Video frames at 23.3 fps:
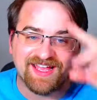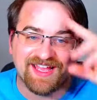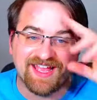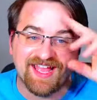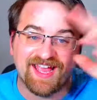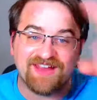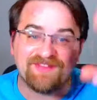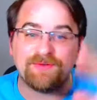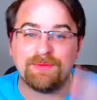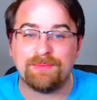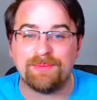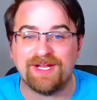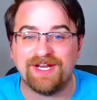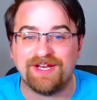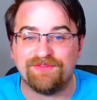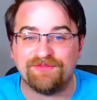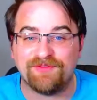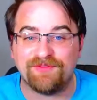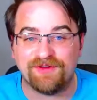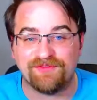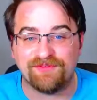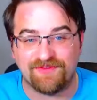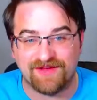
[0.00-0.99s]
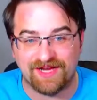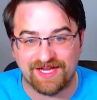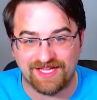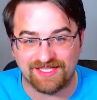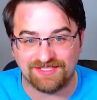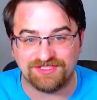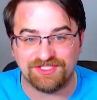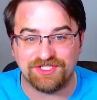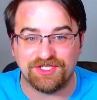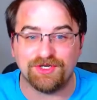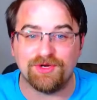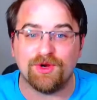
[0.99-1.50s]
Hey everybody, Frank
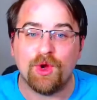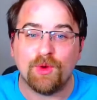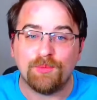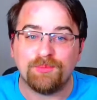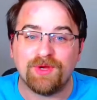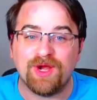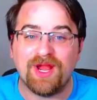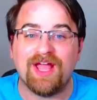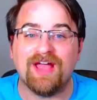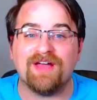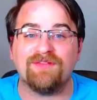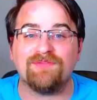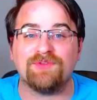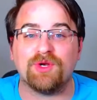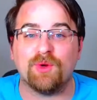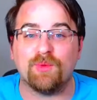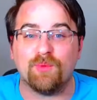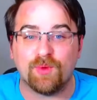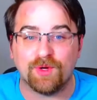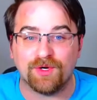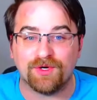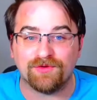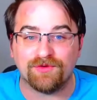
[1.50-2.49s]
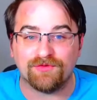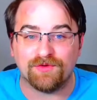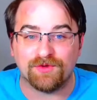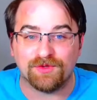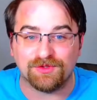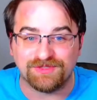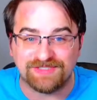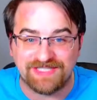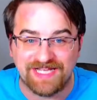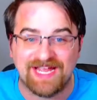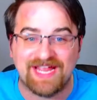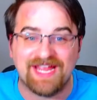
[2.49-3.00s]
Finance here. Hope you're having a
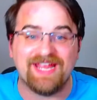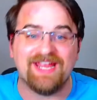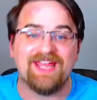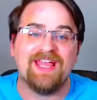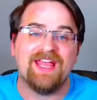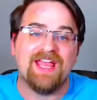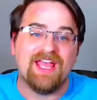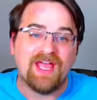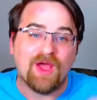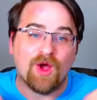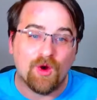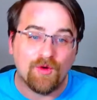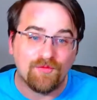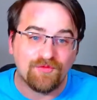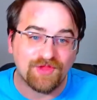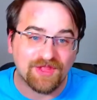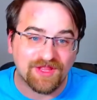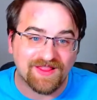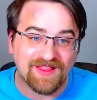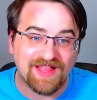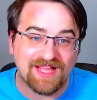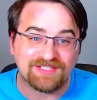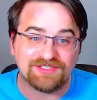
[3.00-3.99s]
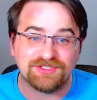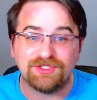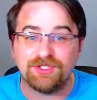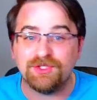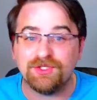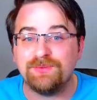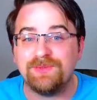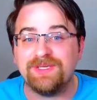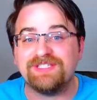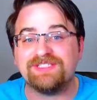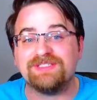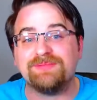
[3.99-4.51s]
wonderful day. Over the last
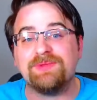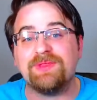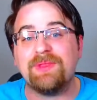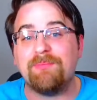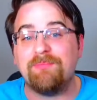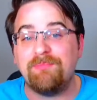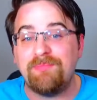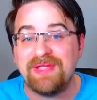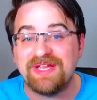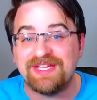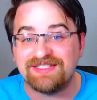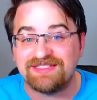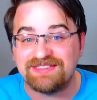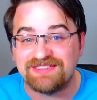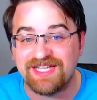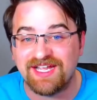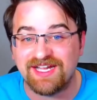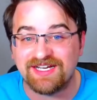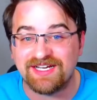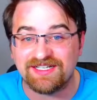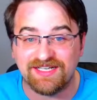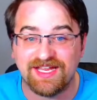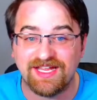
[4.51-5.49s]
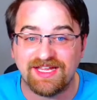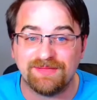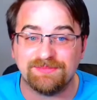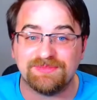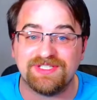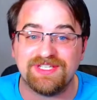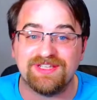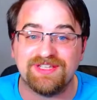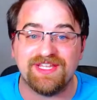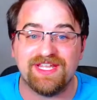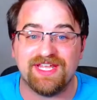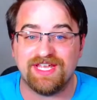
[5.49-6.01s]
2 weeks, some of the biggest tech
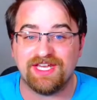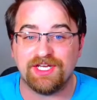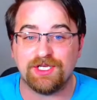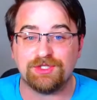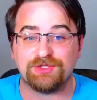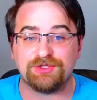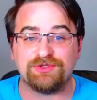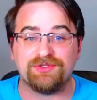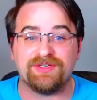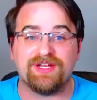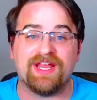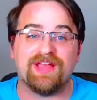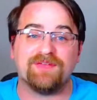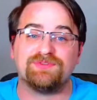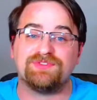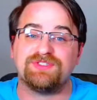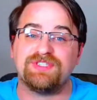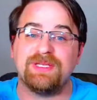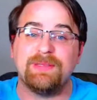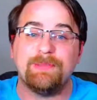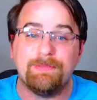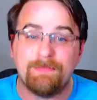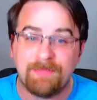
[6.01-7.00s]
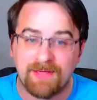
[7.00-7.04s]
names in the industry have seen